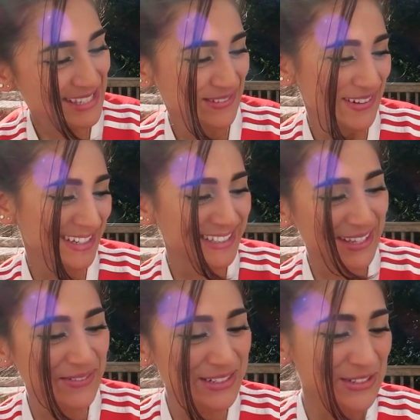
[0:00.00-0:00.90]
Smoke
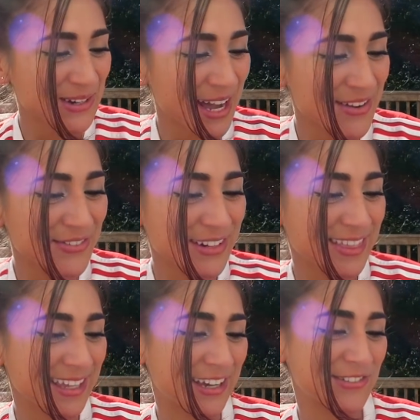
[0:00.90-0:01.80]
said, would you ever
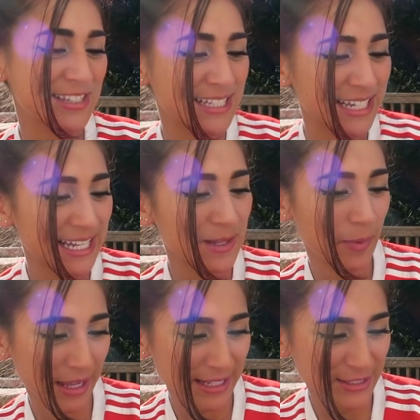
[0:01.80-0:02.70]
think of selling any
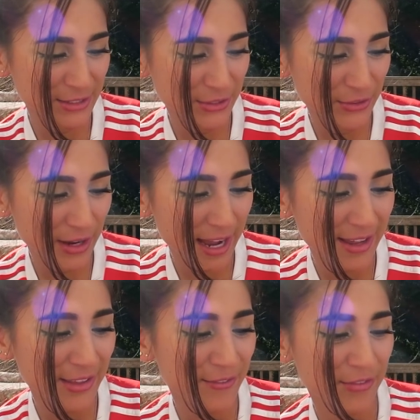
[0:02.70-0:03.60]
paintings you do?
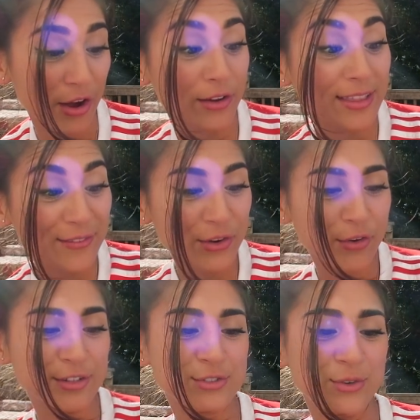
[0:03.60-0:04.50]
I love, I would love an
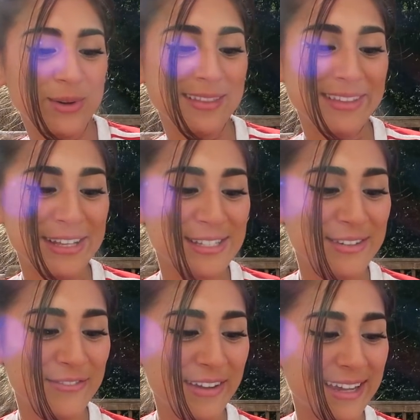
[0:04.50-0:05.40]
Arsenal one. Thanks in
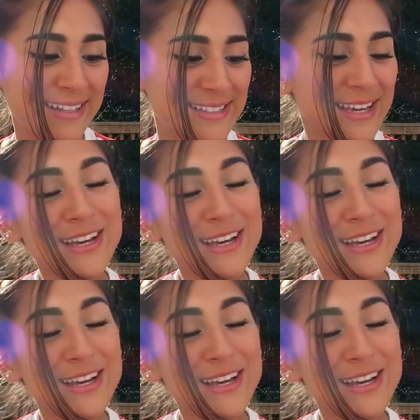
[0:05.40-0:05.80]
advance.